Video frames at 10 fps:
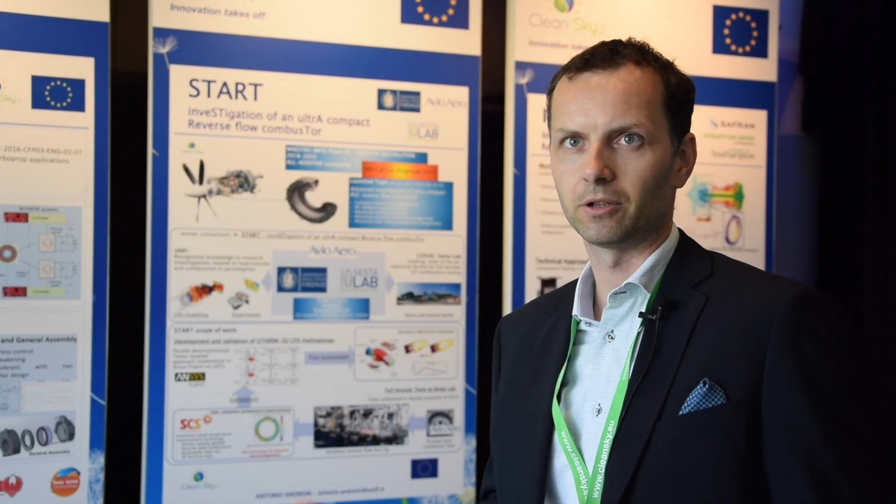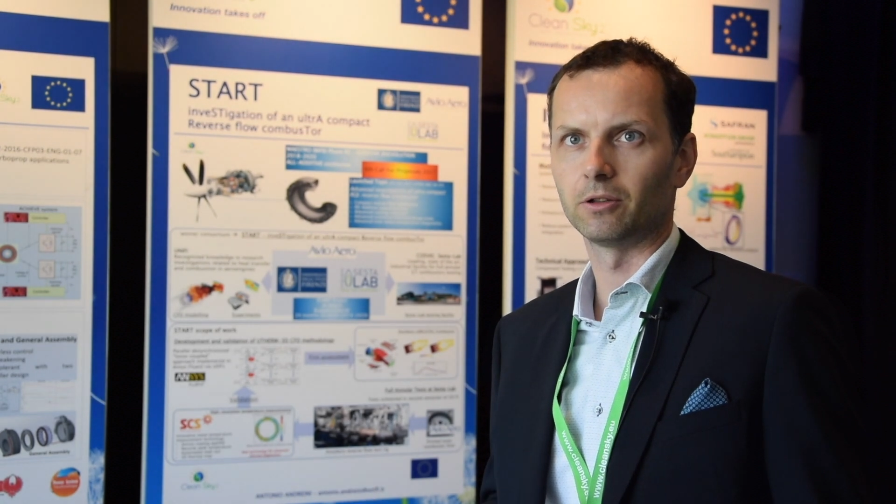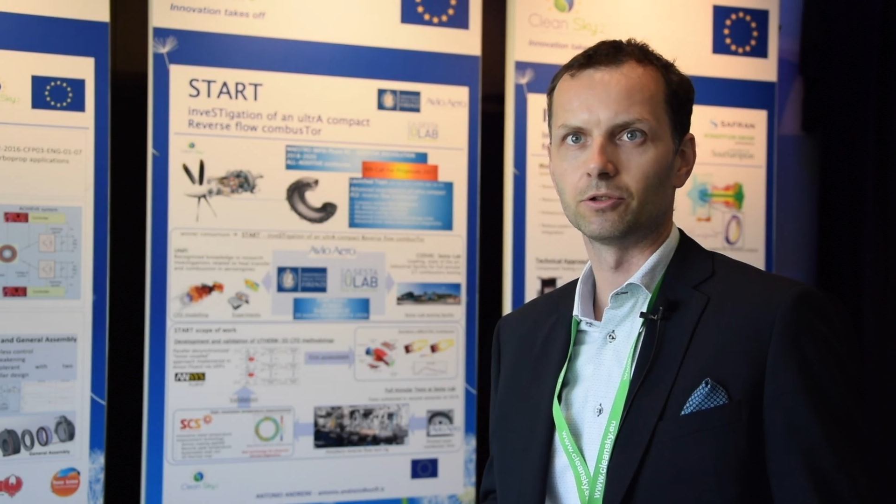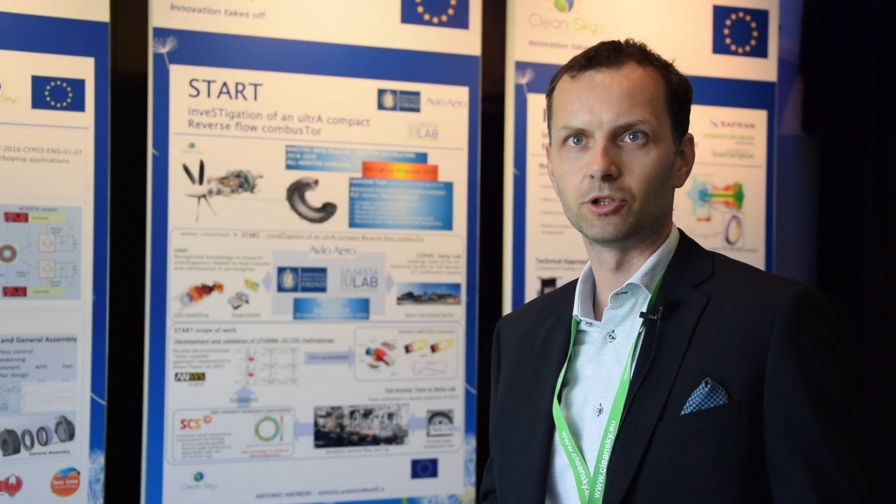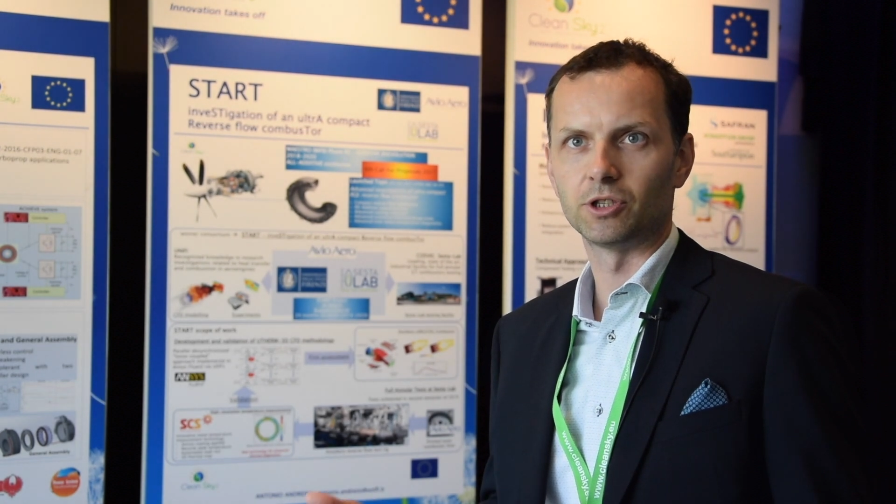
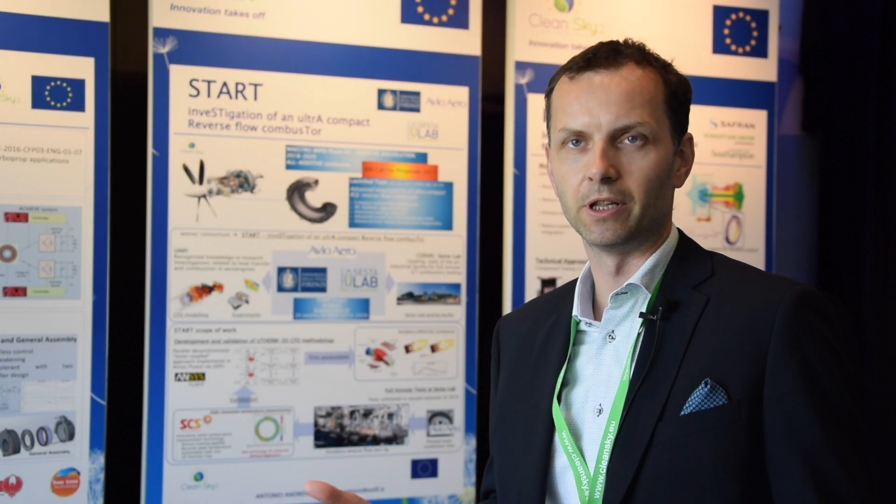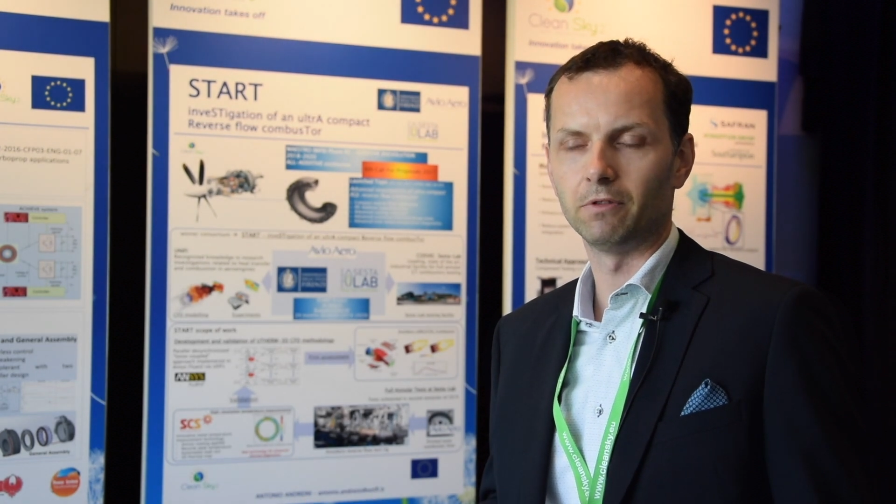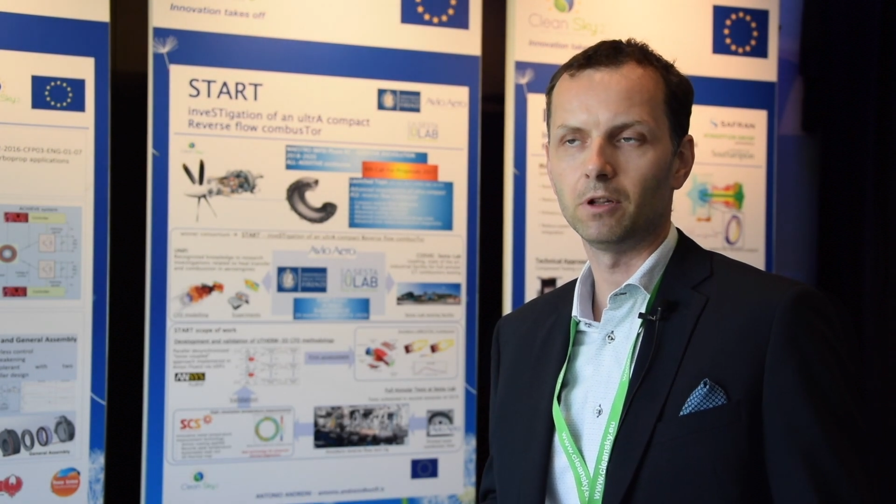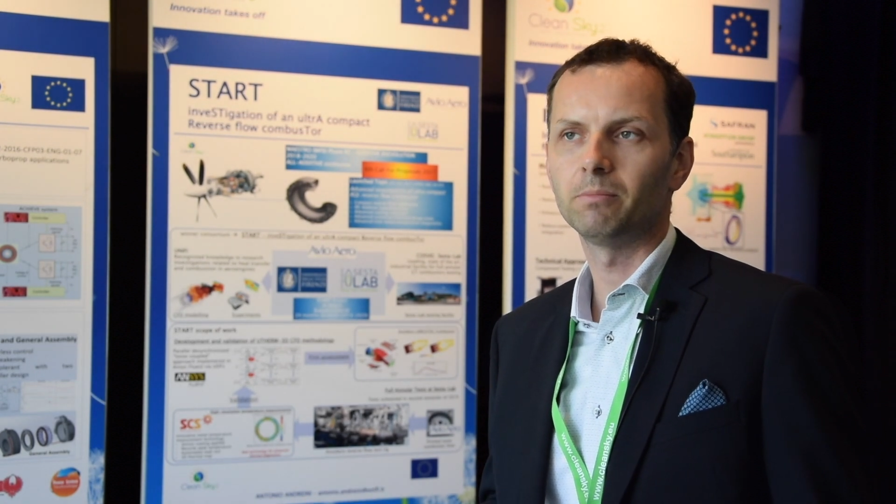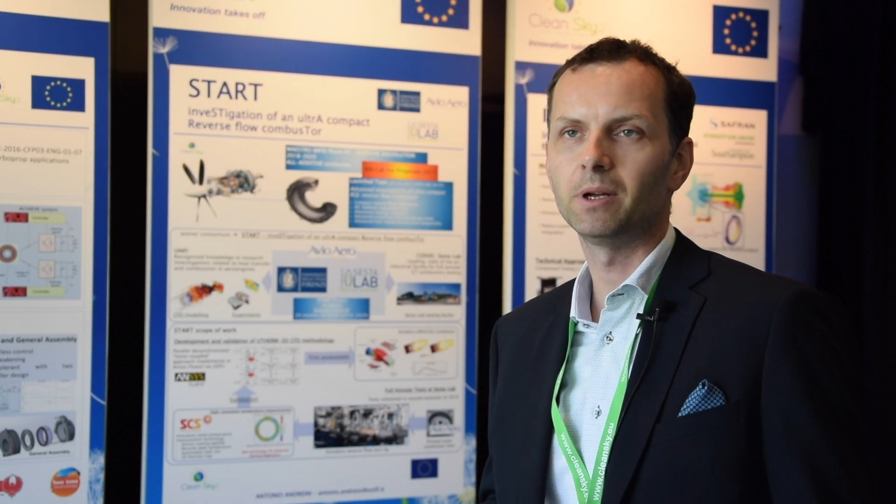technologies
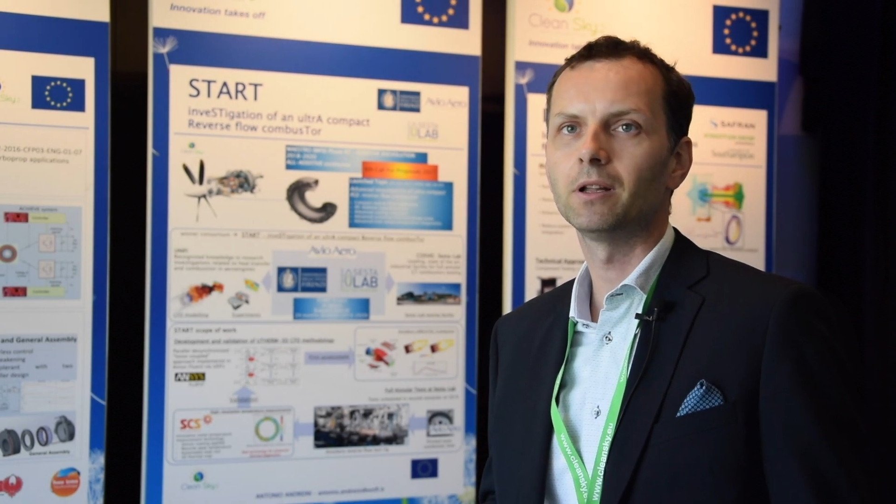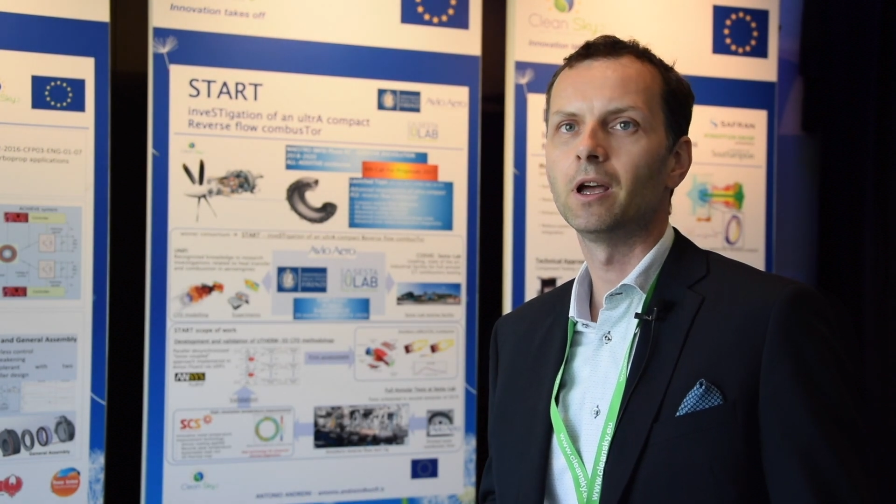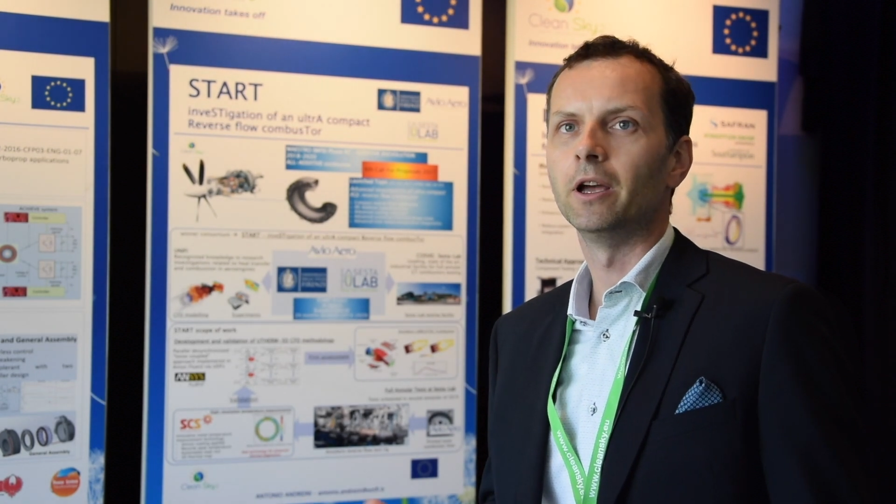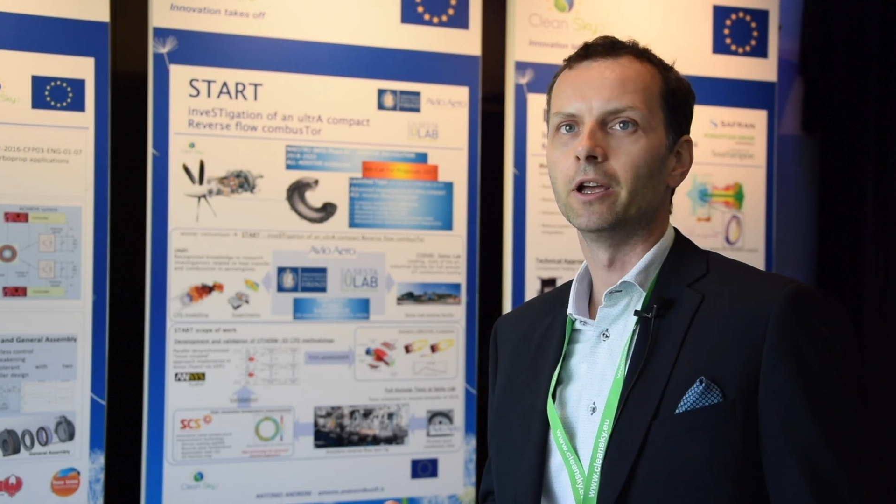development